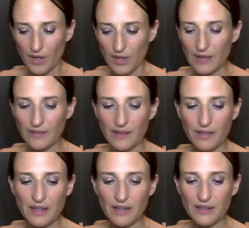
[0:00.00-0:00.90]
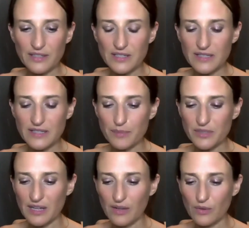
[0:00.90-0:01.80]
Yes, I think it, she's
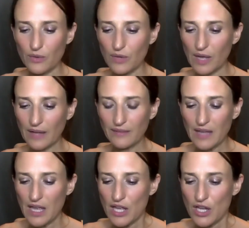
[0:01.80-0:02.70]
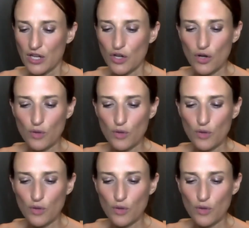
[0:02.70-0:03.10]
somebody who has no